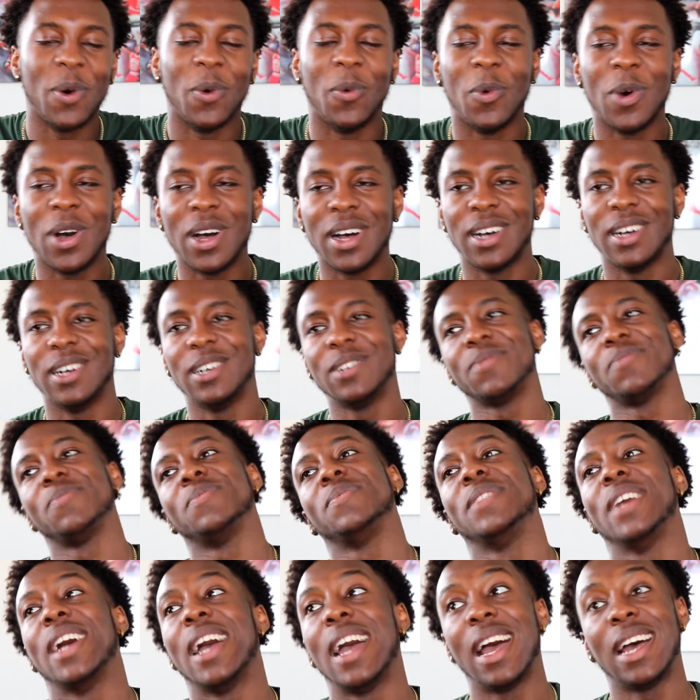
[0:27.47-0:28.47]
Well,
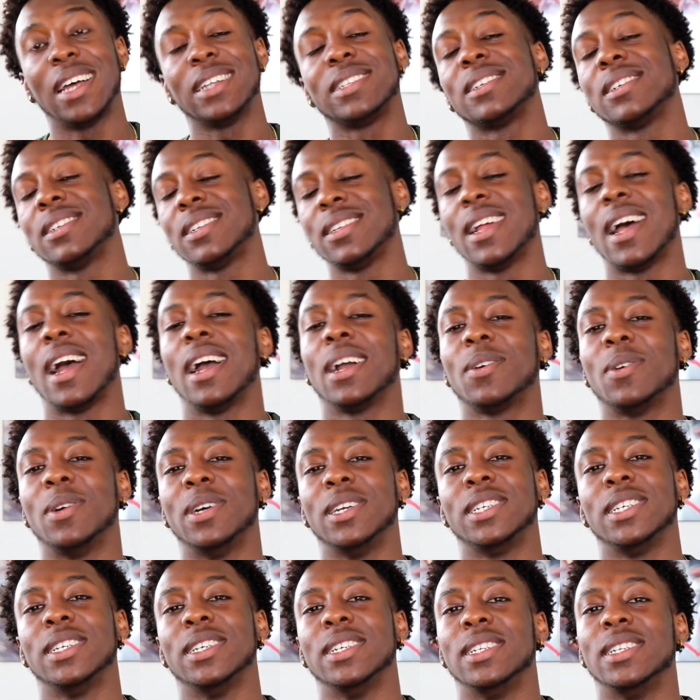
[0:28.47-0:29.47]
the answer to that
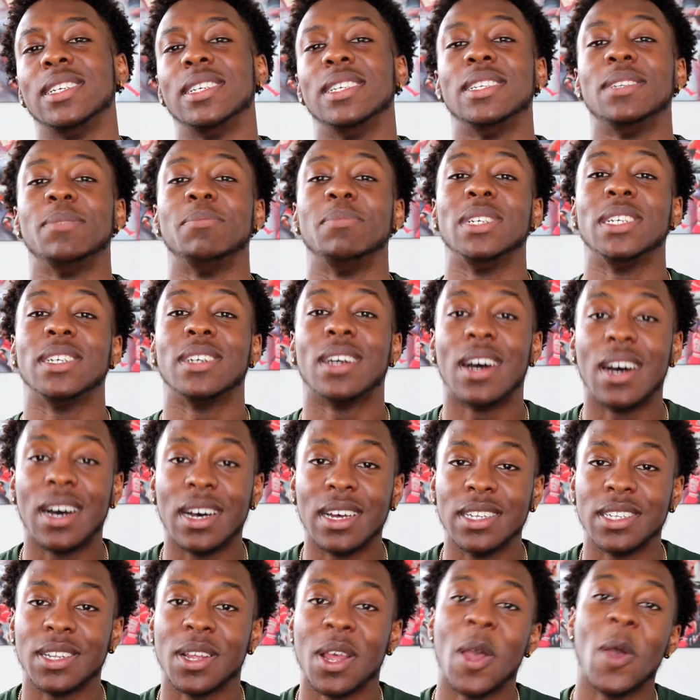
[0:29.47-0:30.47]
question is
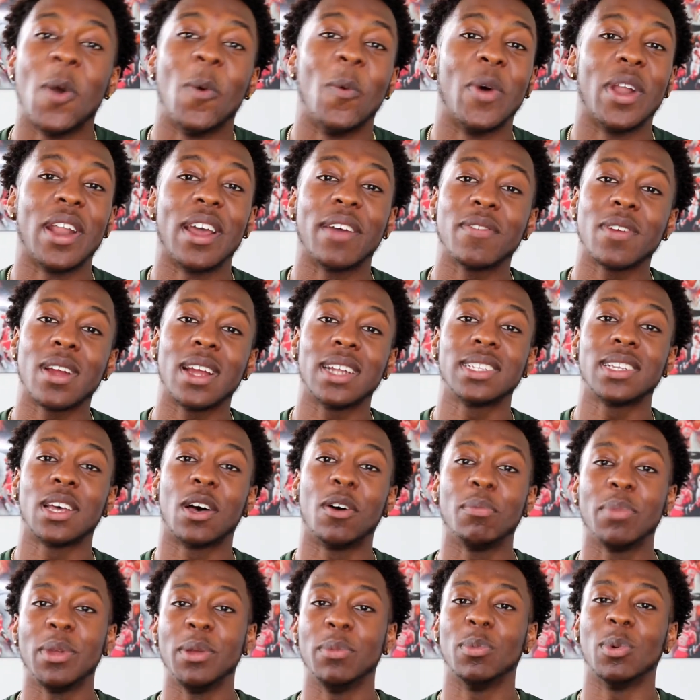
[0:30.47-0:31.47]
because whenever I
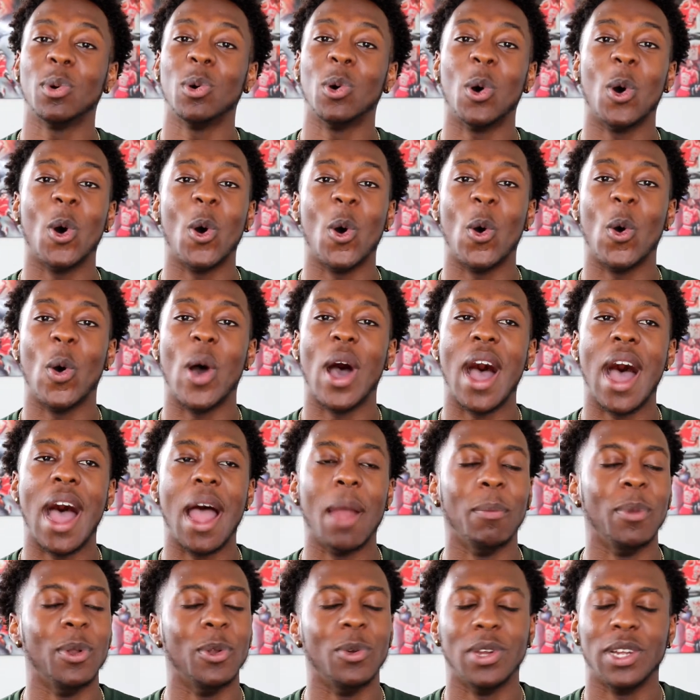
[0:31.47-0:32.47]
tell people, oh,
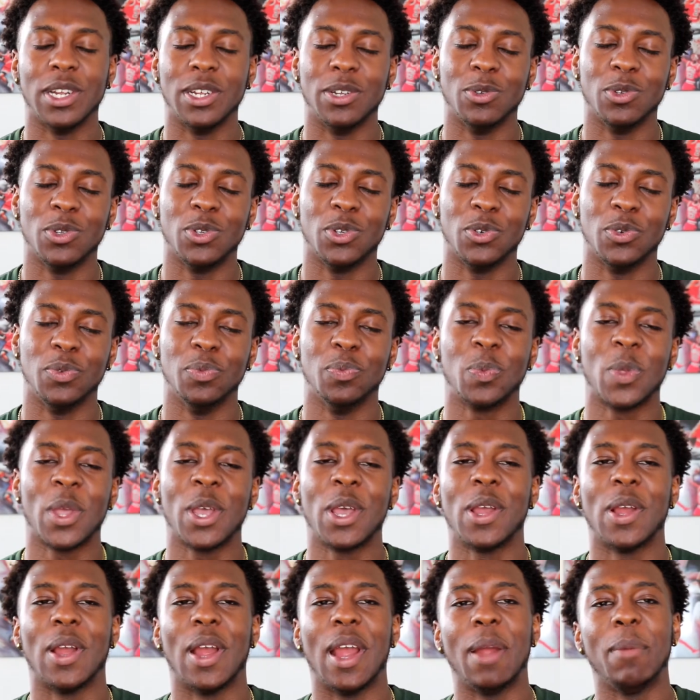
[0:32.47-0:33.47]
I'm doing YouTube,
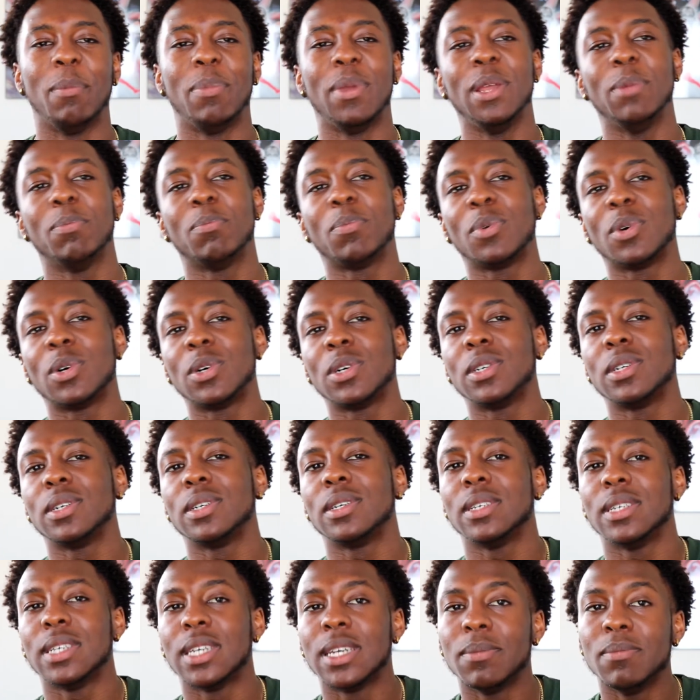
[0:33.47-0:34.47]
right,
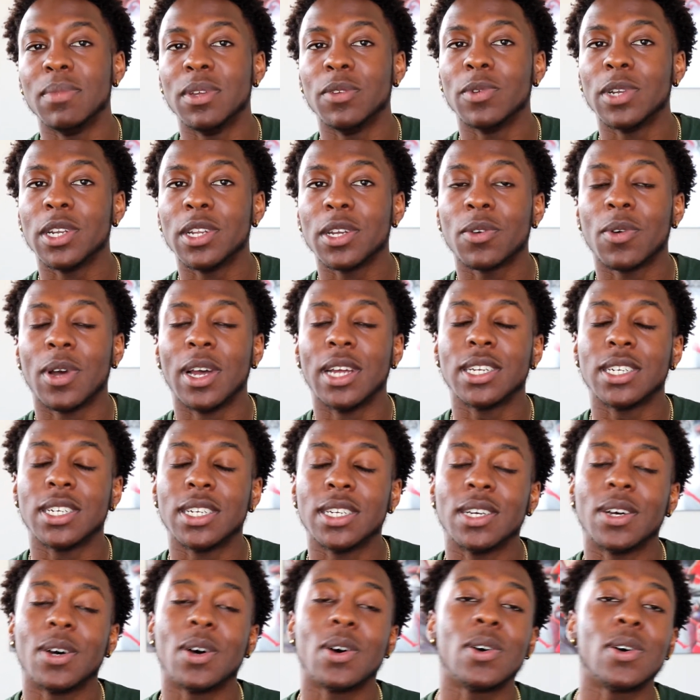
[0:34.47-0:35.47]
people hit me with the
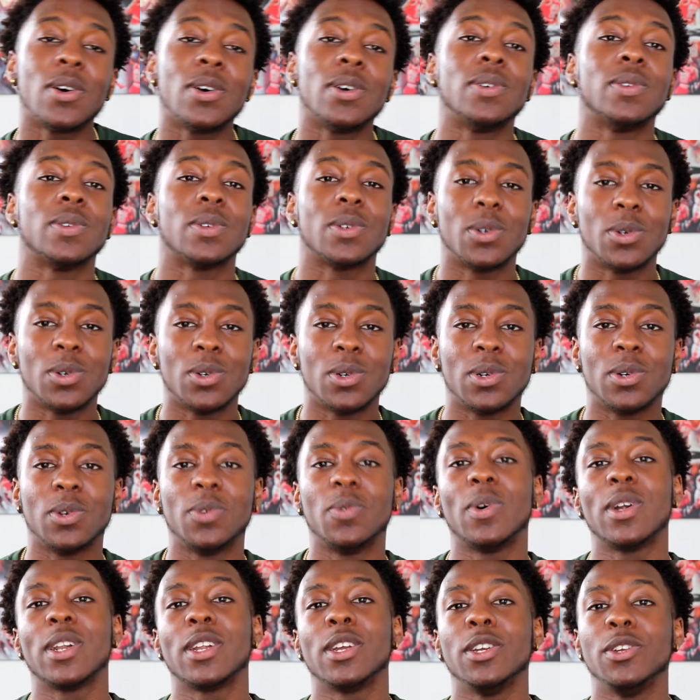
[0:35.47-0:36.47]
question, oh, cool,
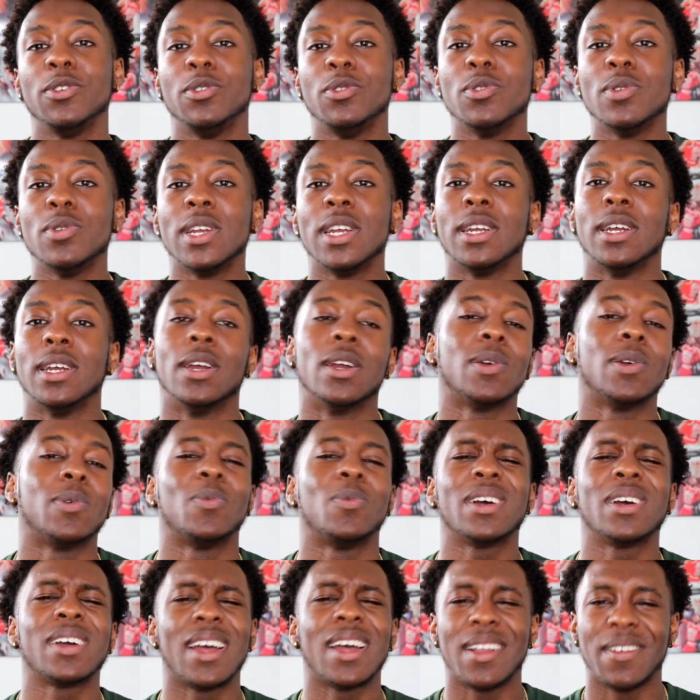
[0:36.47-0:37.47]
what are you doing? Or
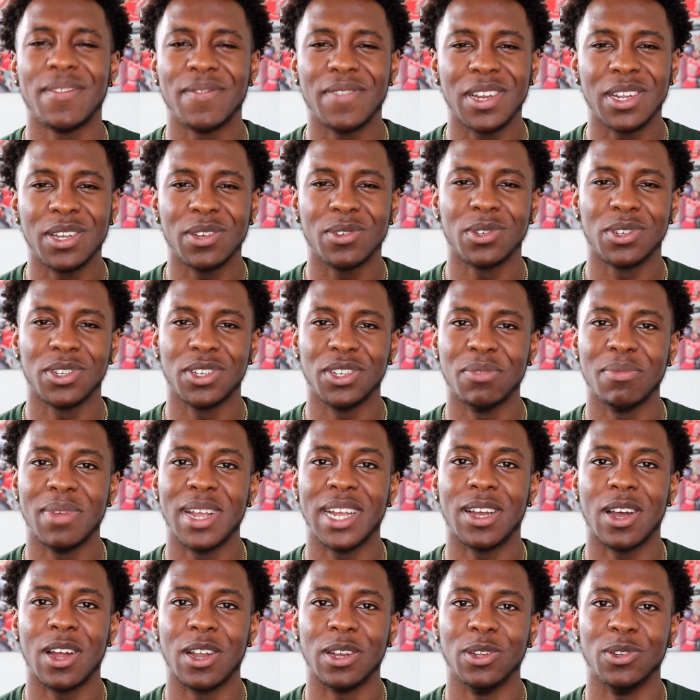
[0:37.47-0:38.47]
what kind of videos do you
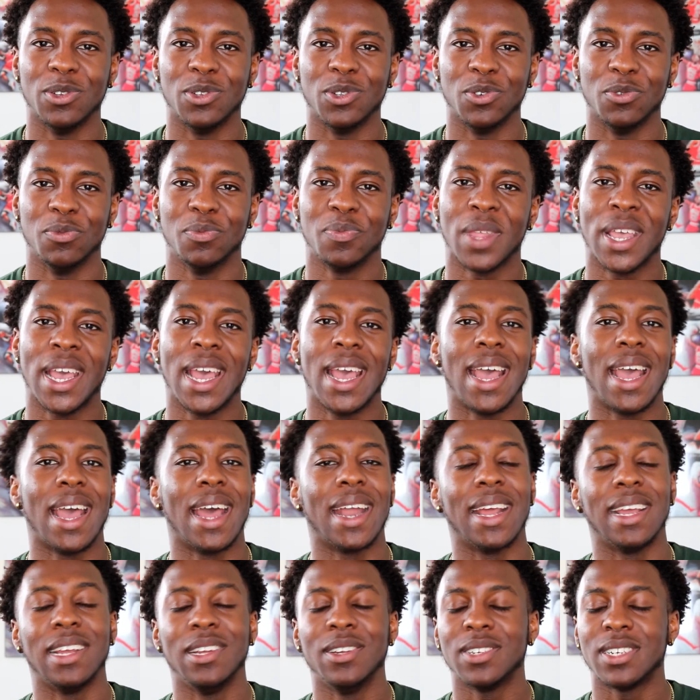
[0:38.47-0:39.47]
make on YouTube?
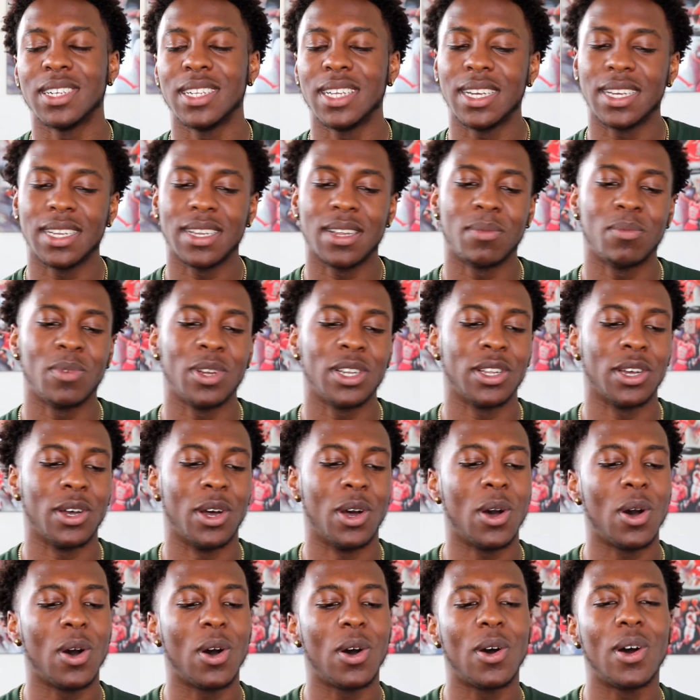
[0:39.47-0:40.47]
And I usually hit them with the,
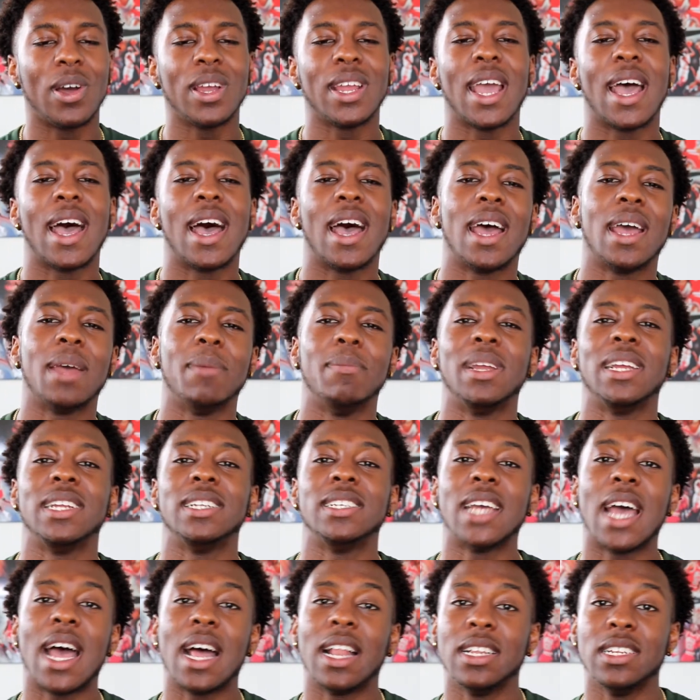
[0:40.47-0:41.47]
oh yeah, I make
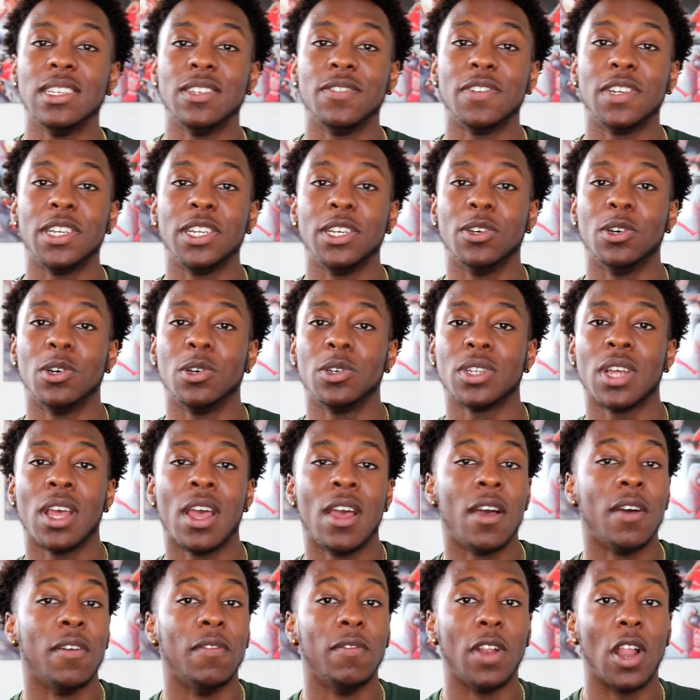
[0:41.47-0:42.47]
challenge videos,
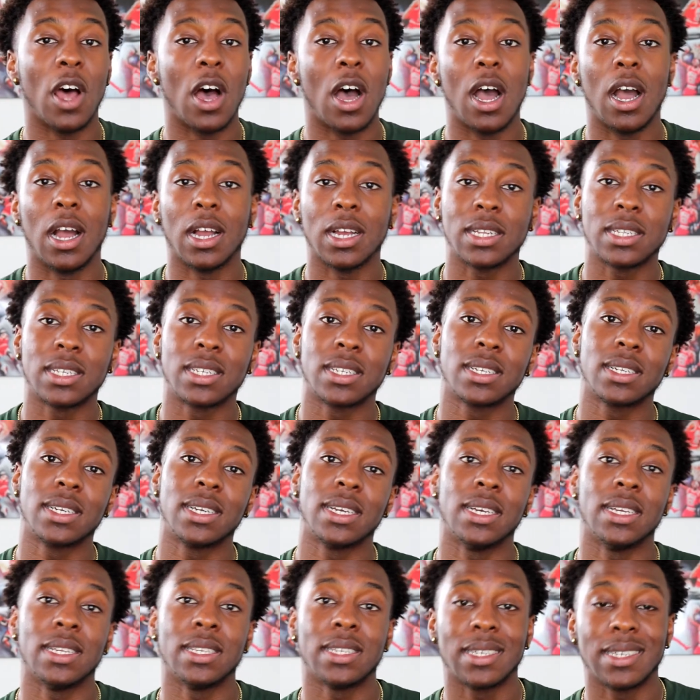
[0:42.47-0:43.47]
vlogs,
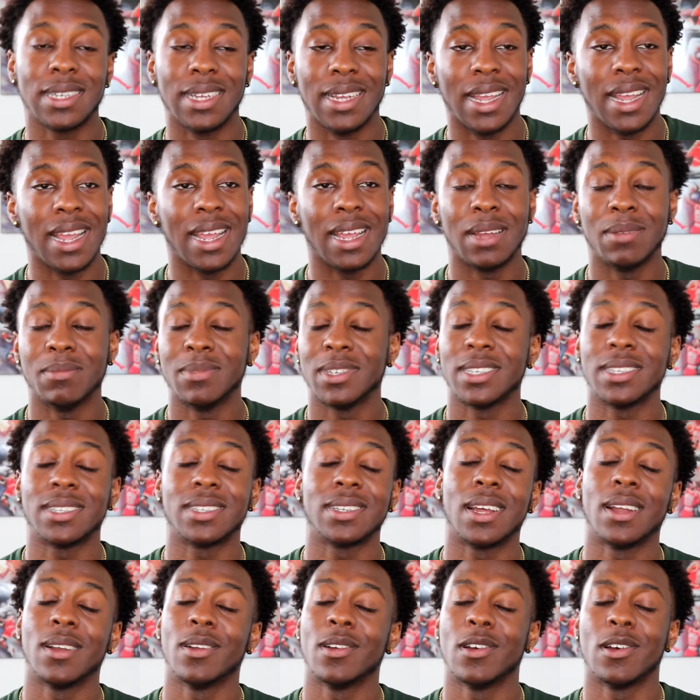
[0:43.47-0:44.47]
skits, games, et
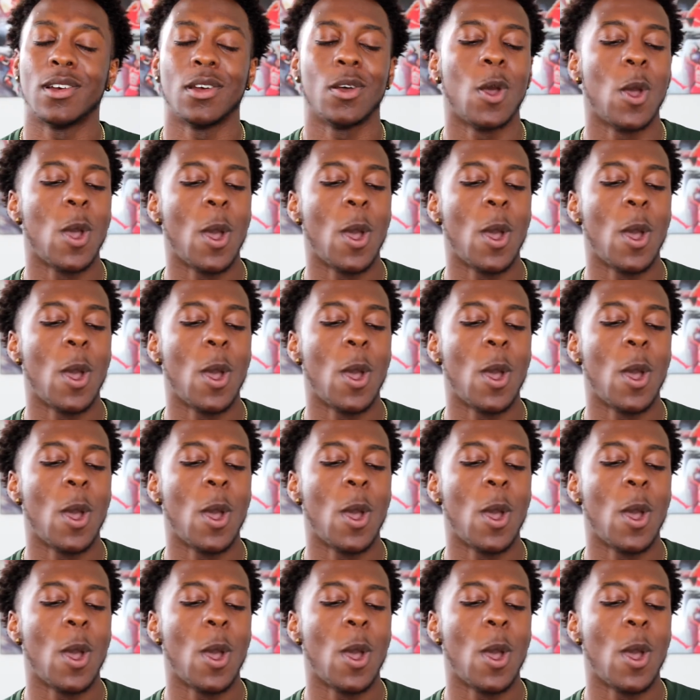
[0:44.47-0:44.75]
cetera.